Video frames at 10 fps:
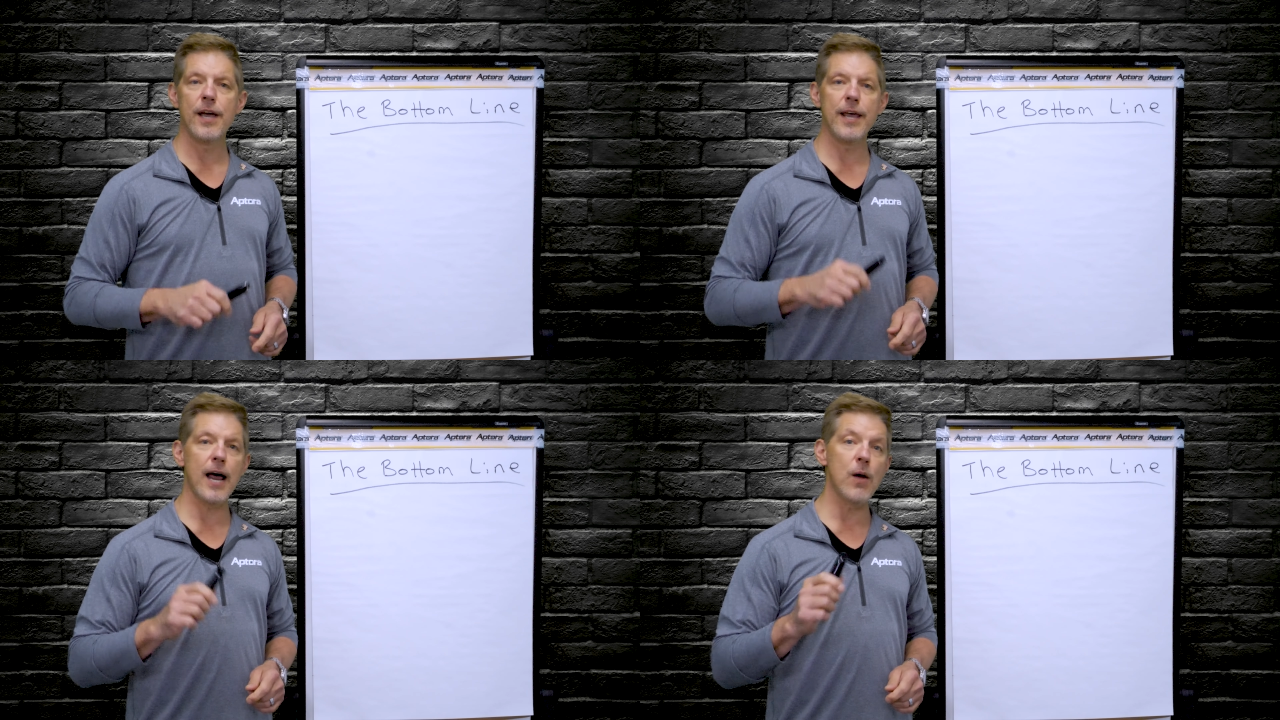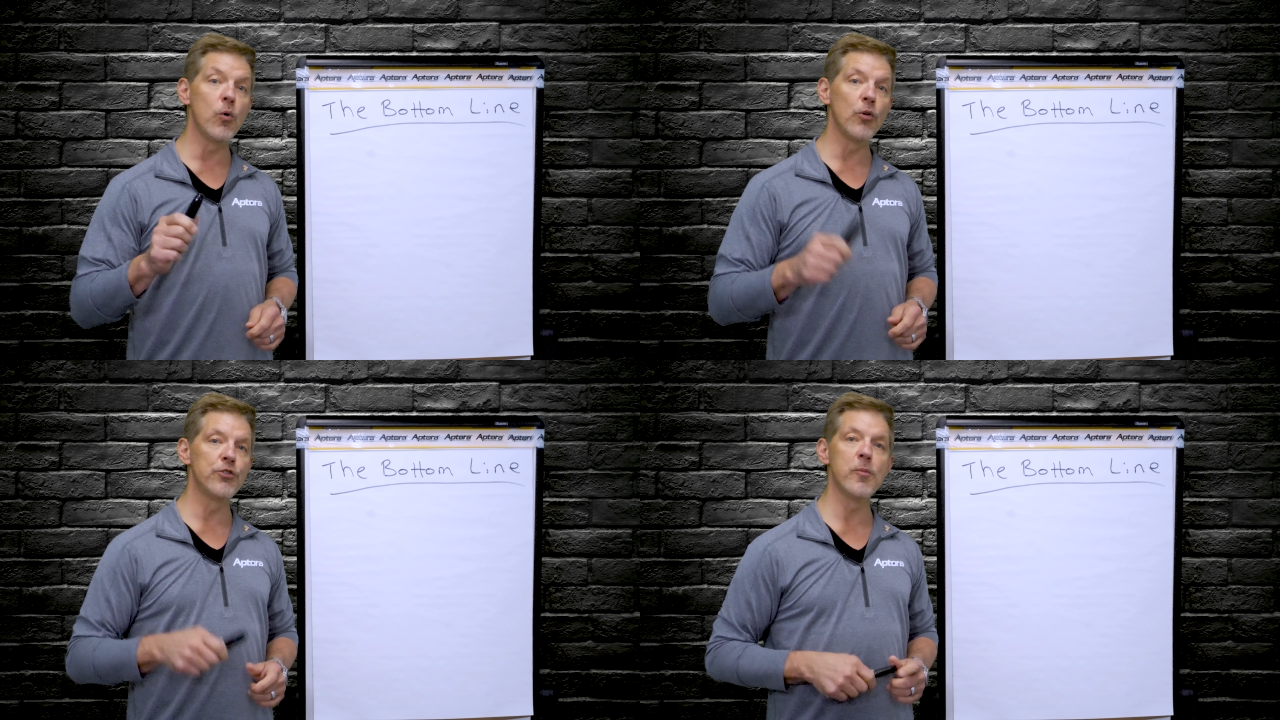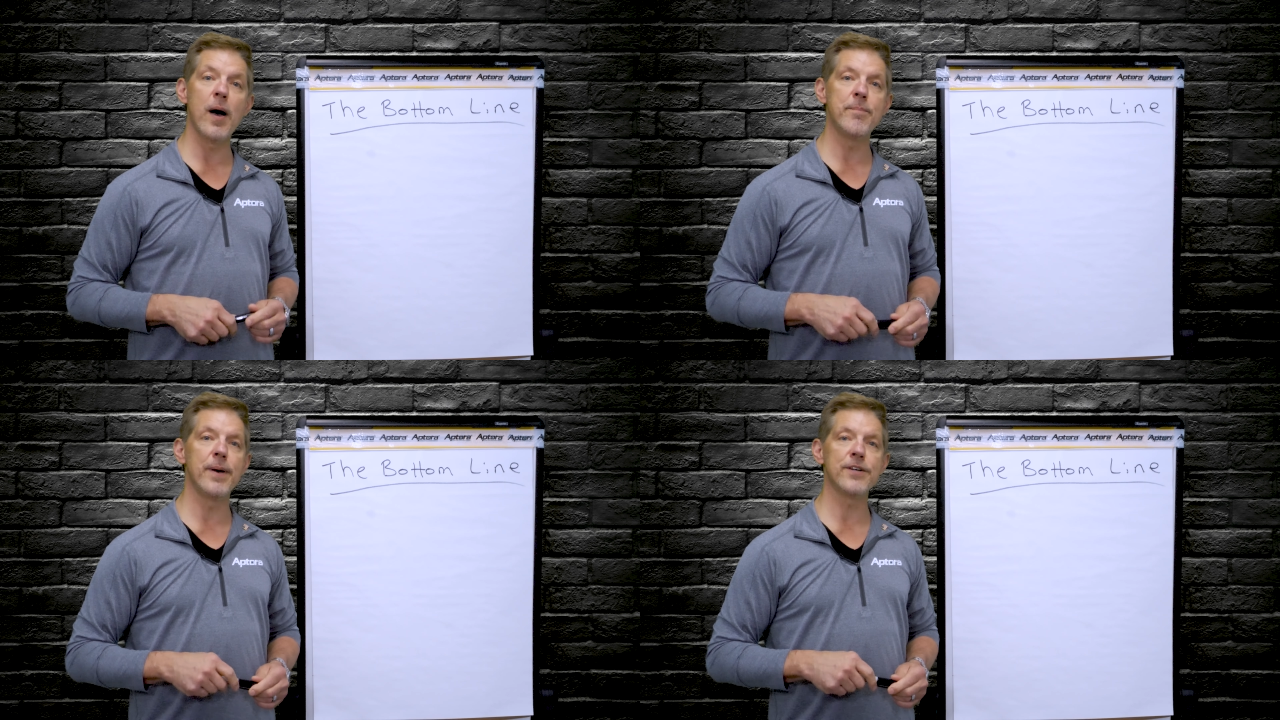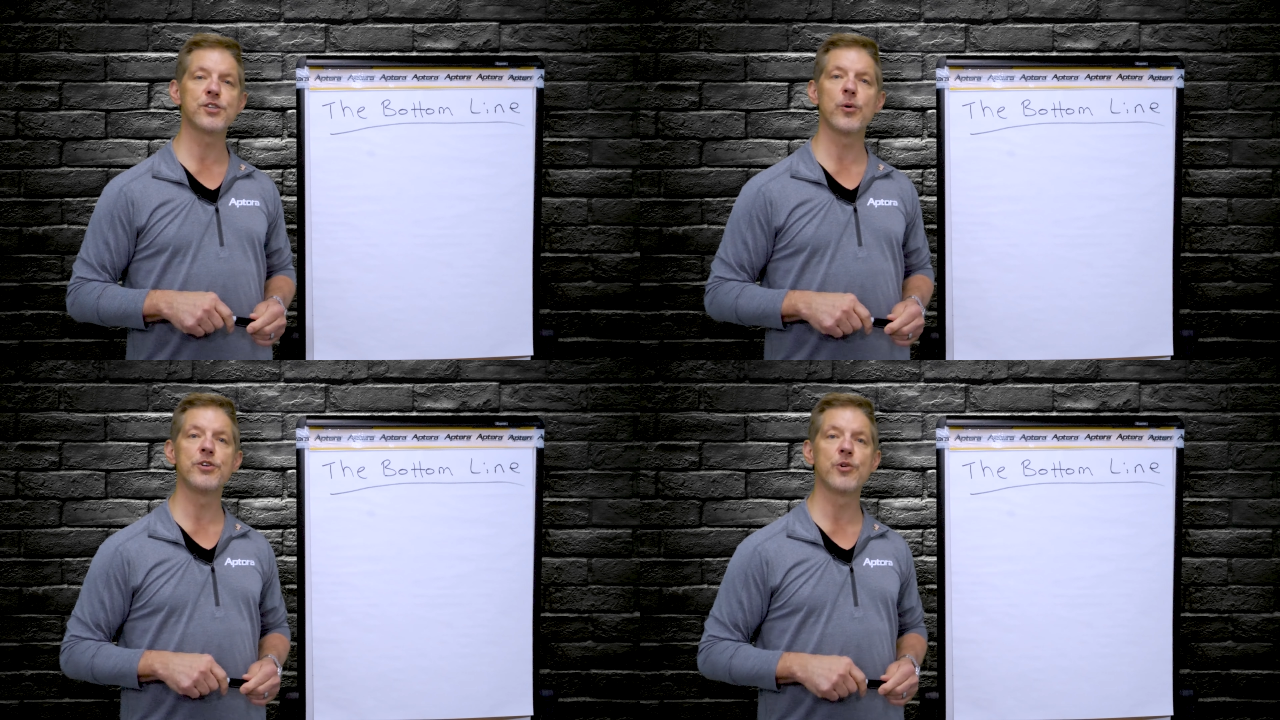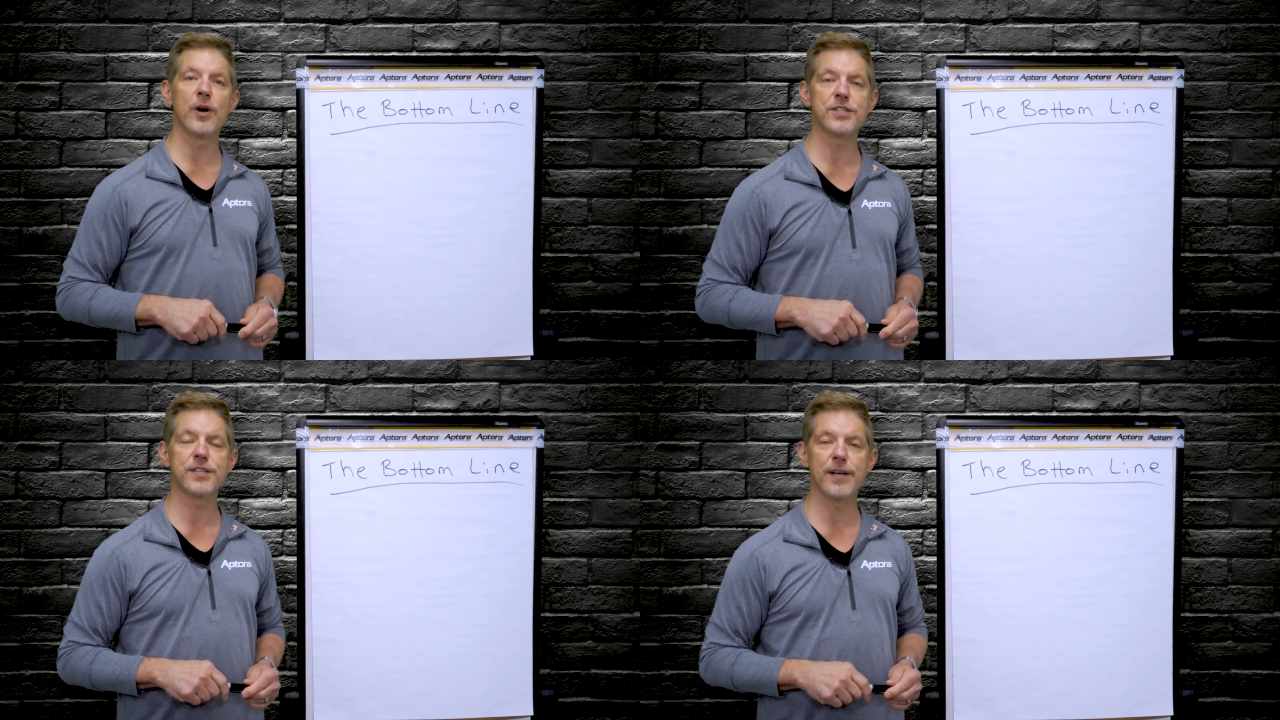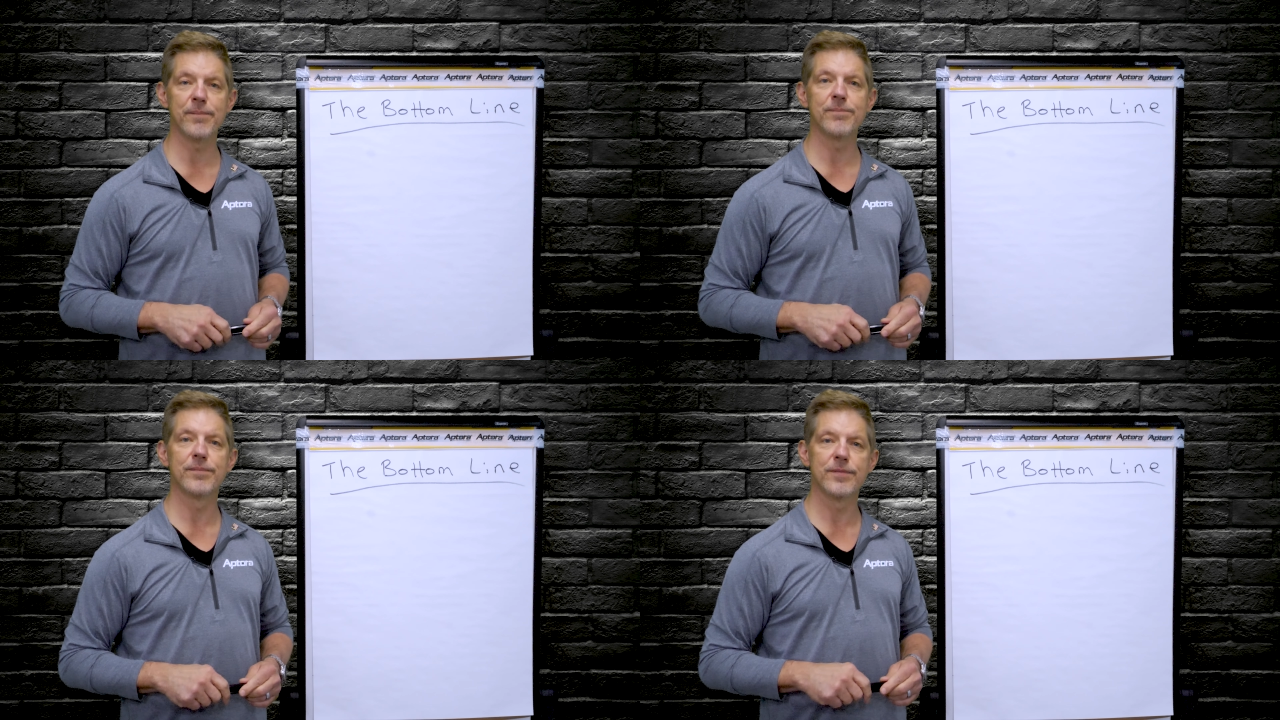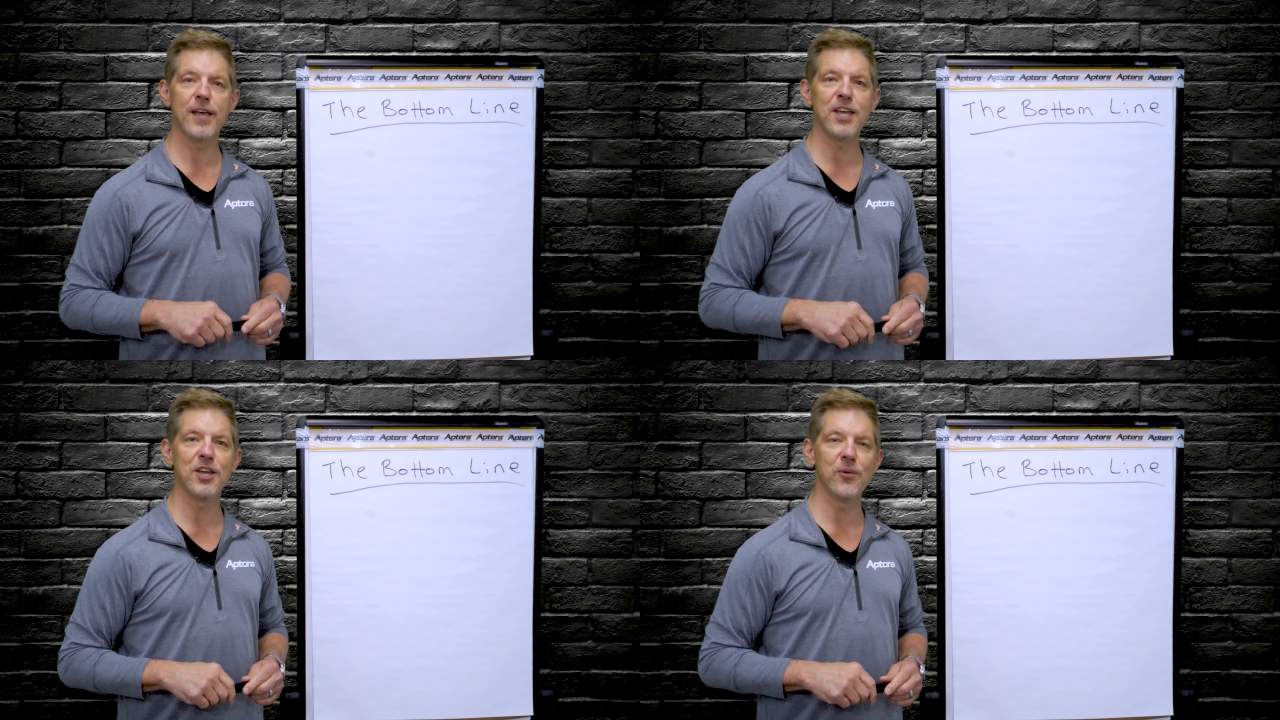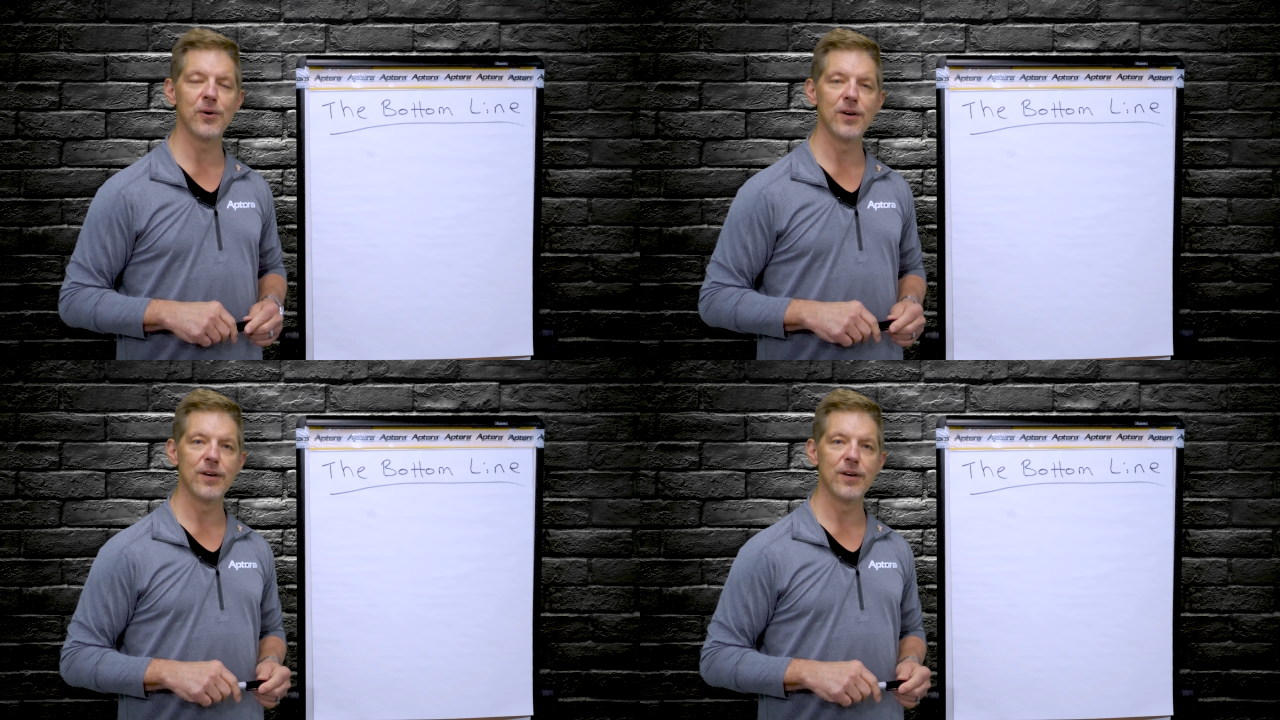and I will do my best to address them. Thank you.